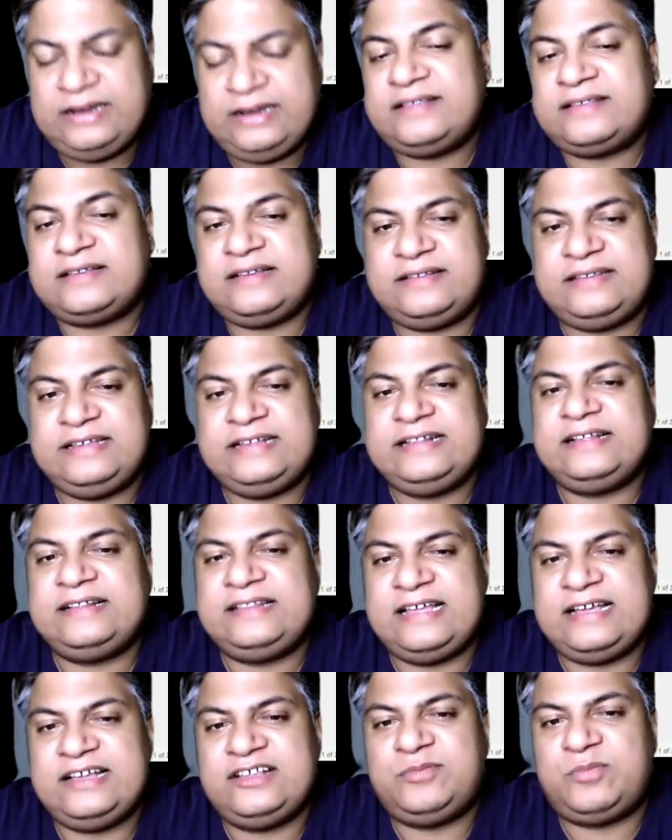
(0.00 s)
discussing the
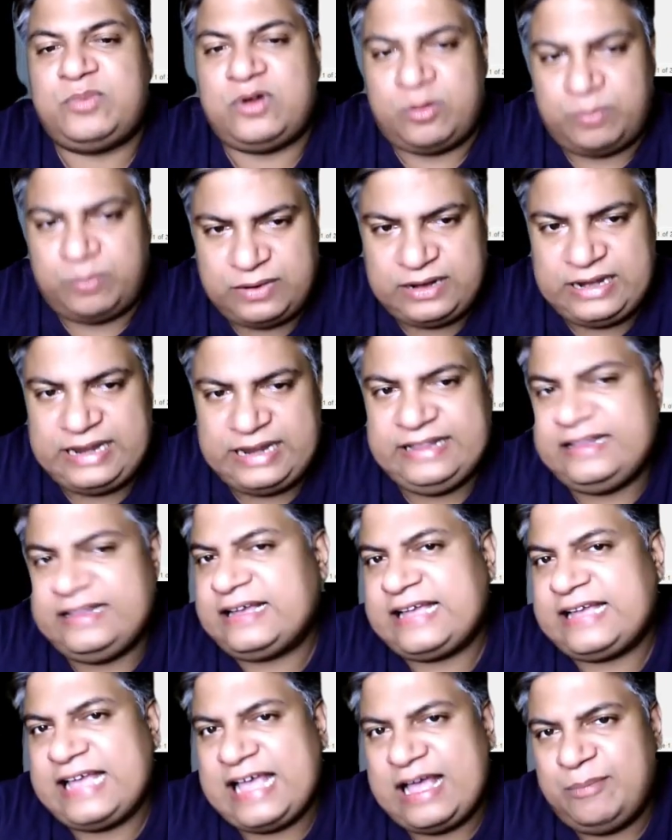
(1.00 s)
things properly in
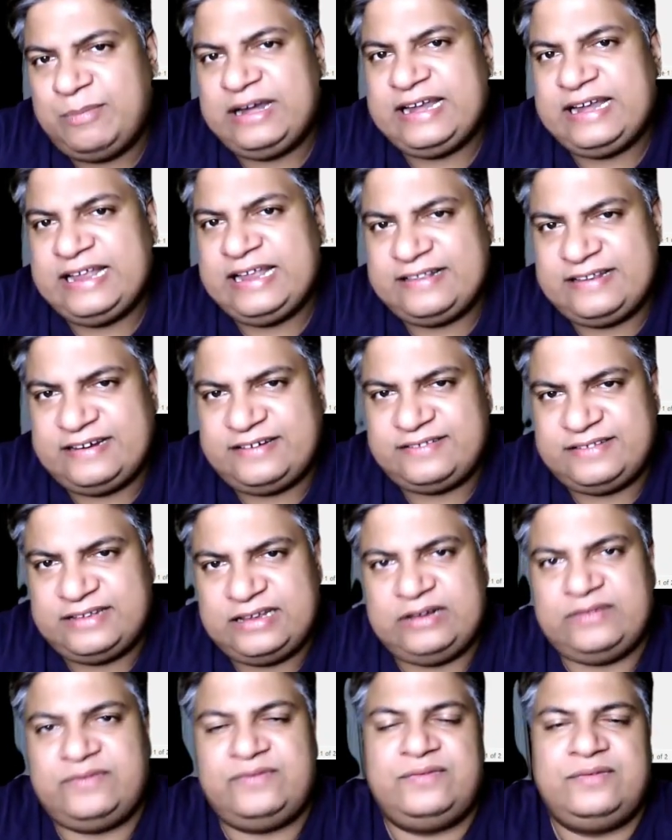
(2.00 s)
the CAB meetings
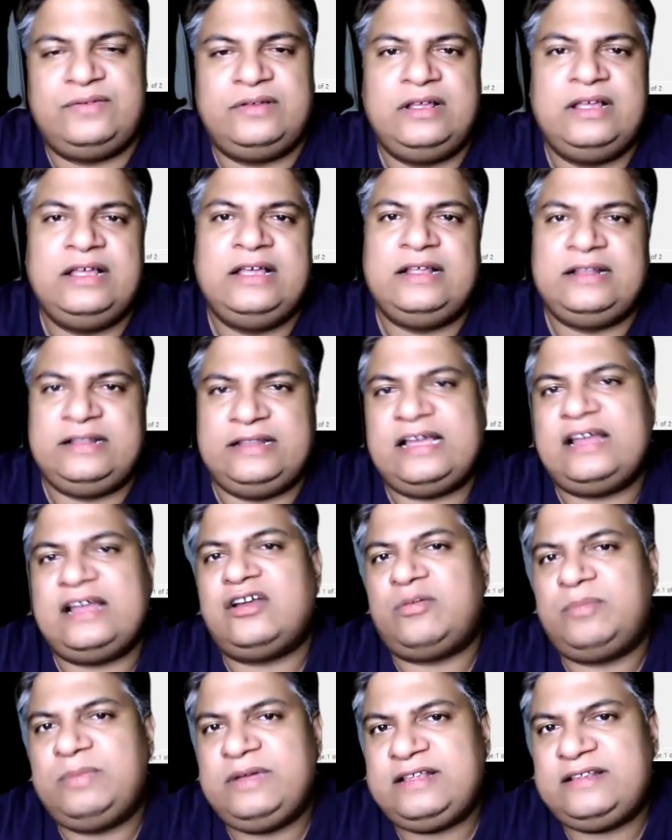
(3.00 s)
itself, then
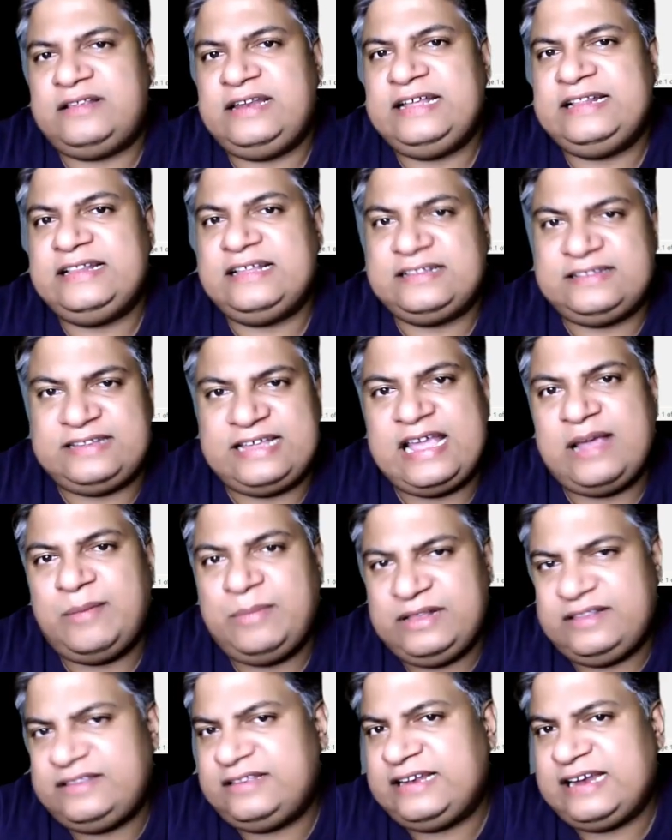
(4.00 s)
obviously the
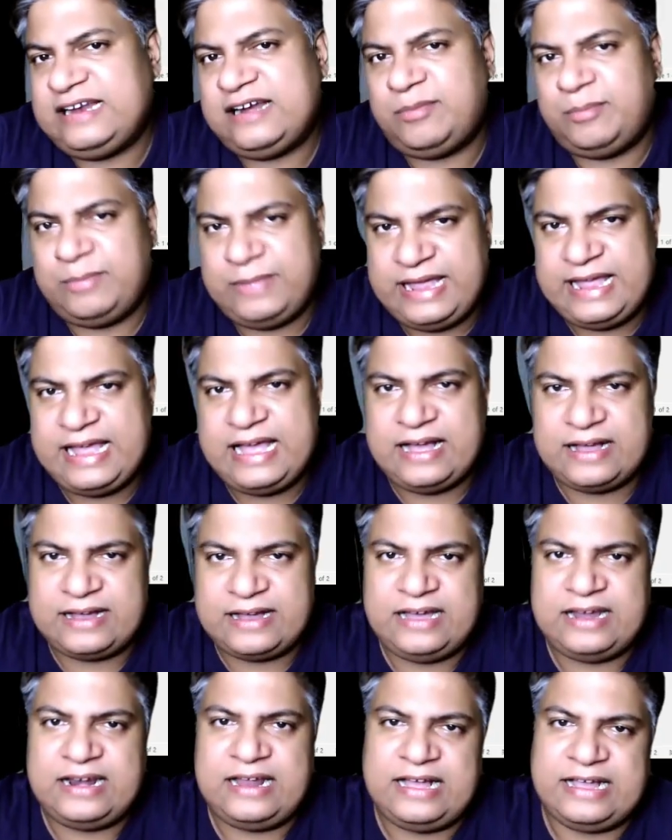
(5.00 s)
same incident may
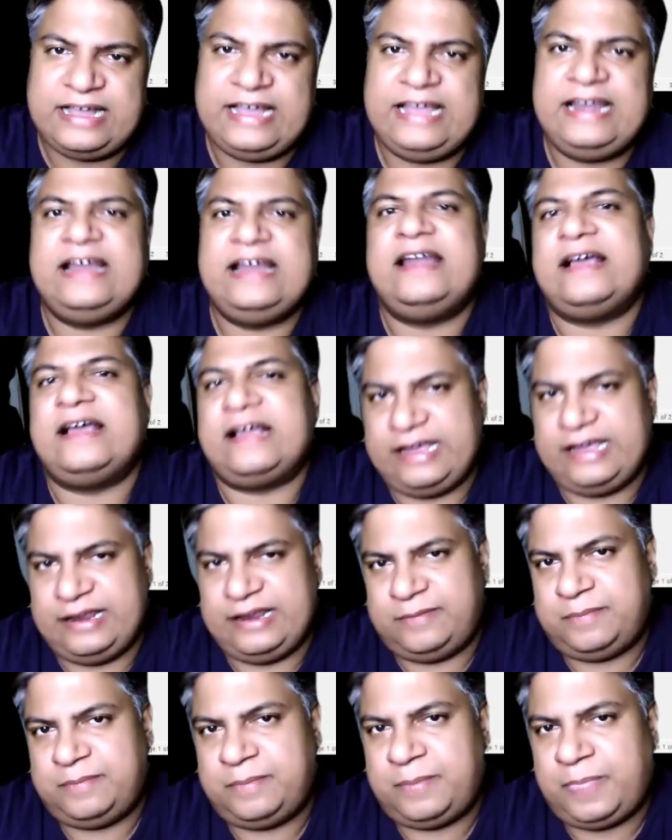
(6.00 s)
occur again and again.
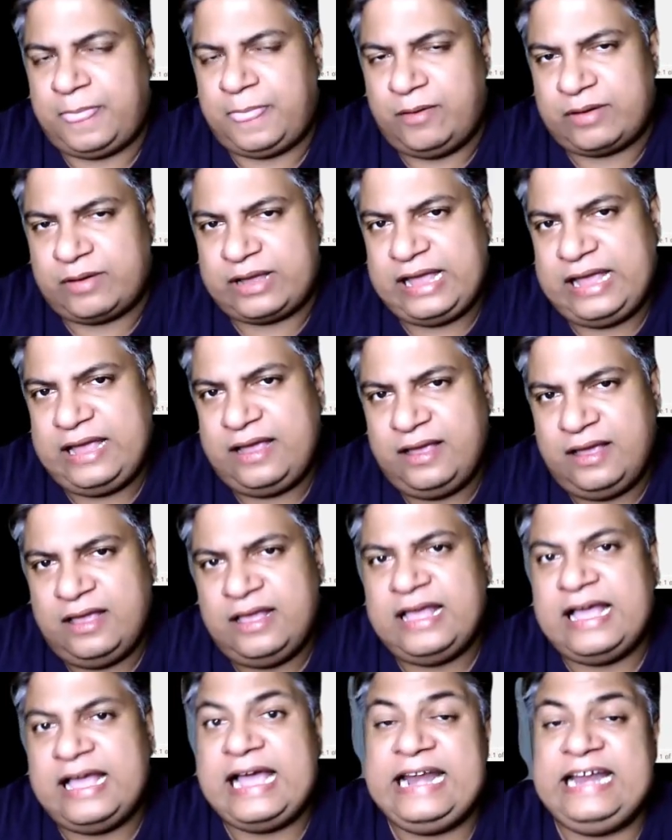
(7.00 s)
Okay,
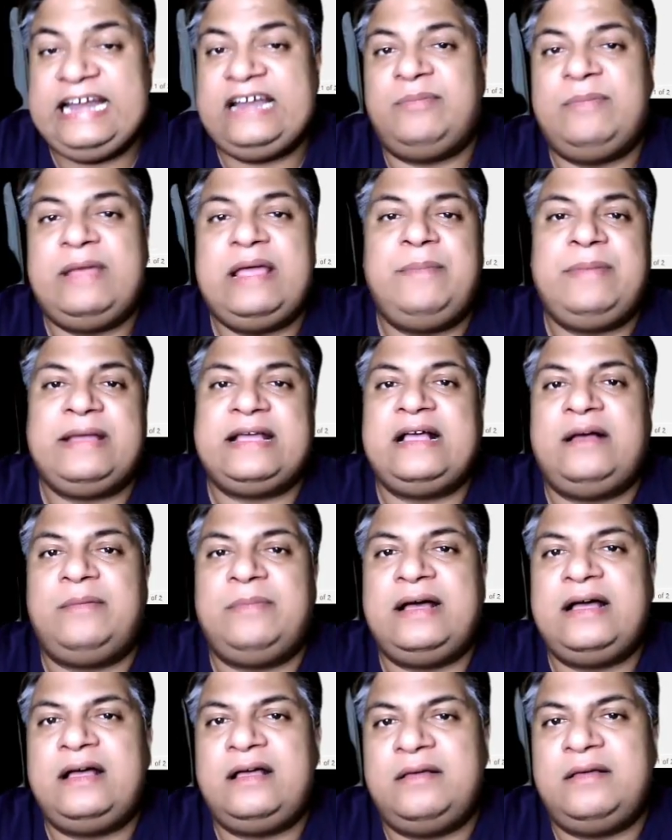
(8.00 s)
and it may
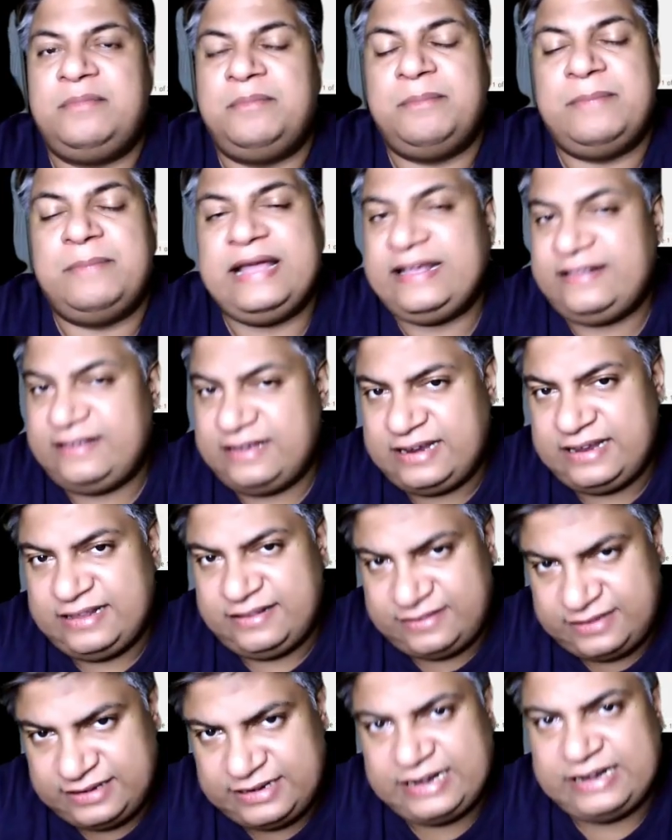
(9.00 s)
become a major
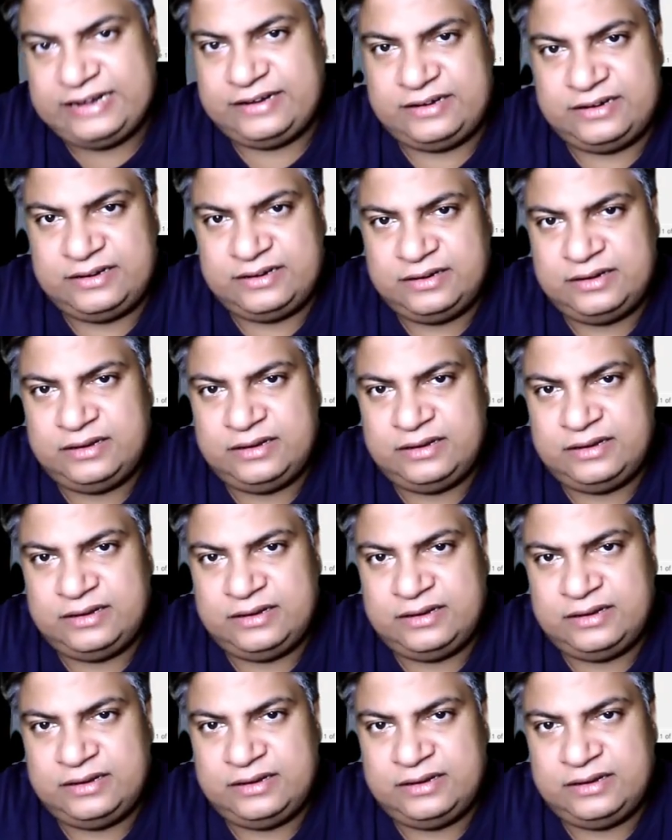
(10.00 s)
incident.